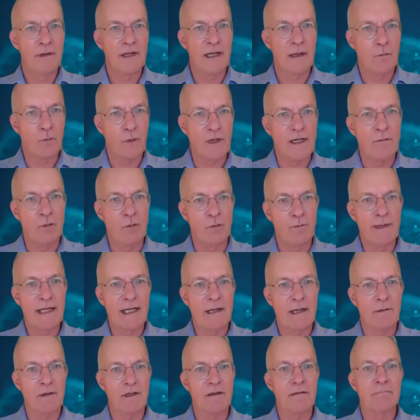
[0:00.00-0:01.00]
we would
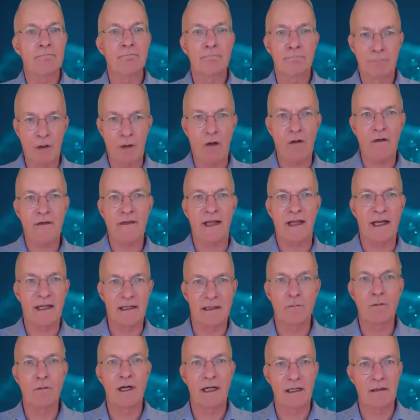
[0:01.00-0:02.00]
be able to block
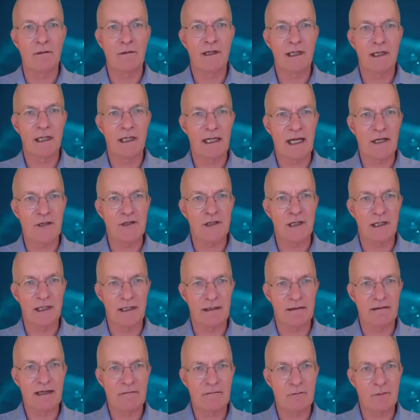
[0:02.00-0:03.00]
that in the way that we can
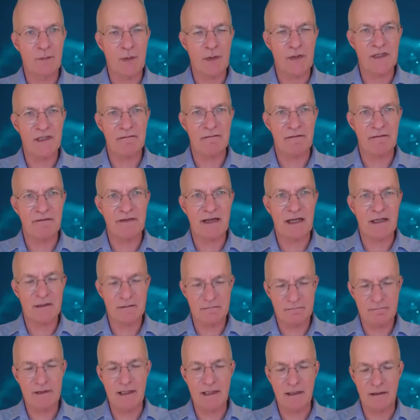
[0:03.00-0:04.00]
actually have a positive
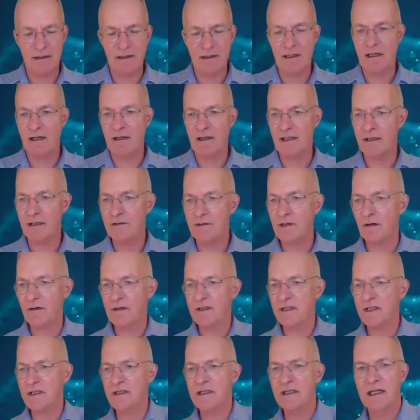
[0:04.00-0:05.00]
effect in the
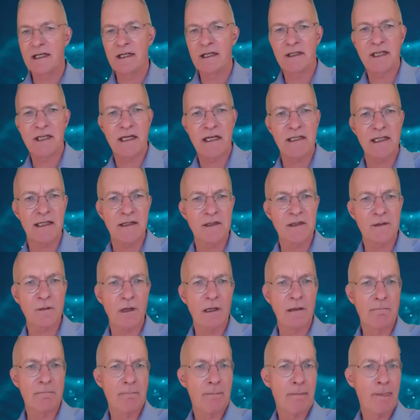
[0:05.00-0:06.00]
cardiotoxicity setting as
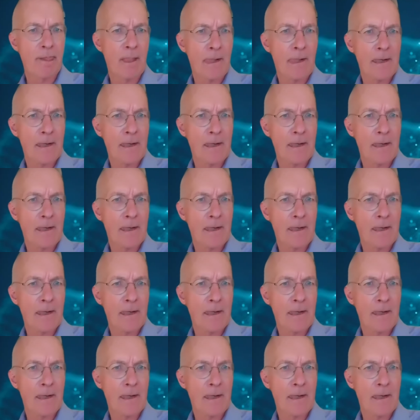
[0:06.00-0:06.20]
well.